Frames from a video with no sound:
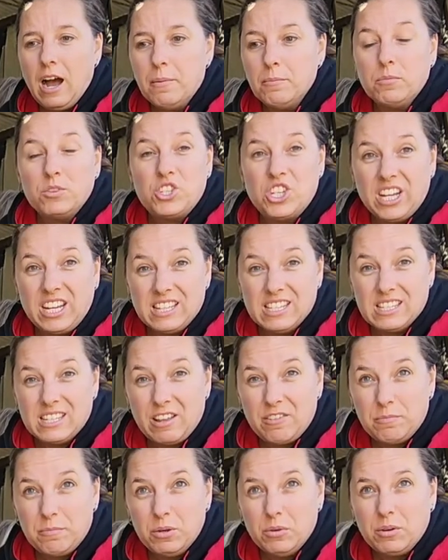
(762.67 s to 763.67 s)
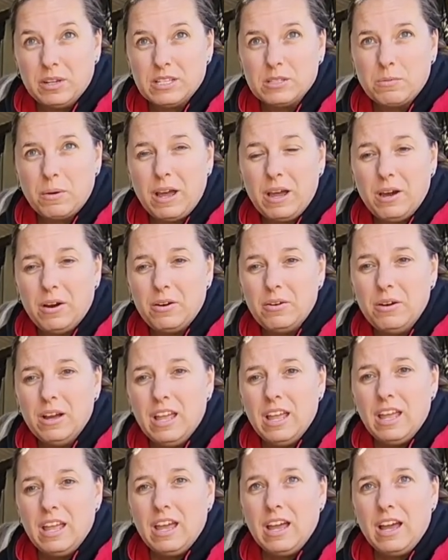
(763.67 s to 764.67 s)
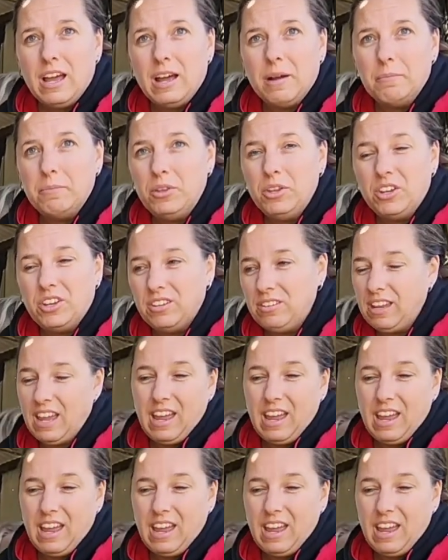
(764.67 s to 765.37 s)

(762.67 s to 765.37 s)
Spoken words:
Chickens love milk as well. You can